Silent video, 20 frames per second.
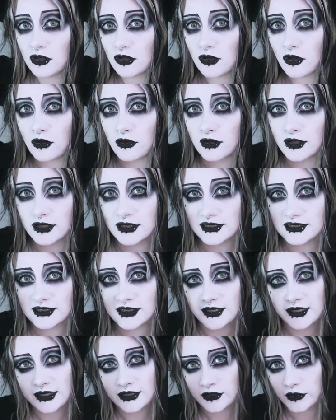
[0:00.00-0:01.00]
longer
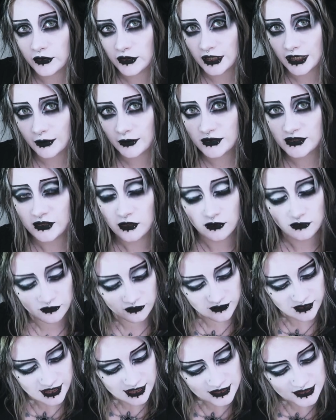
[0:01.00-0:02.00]
stiletto tips
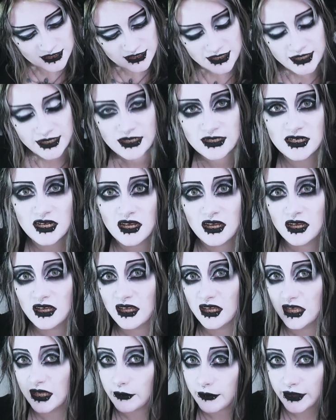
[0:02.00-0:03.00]
off the internet
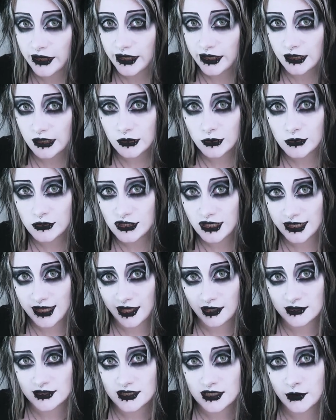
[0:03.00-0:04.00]
eBay usually has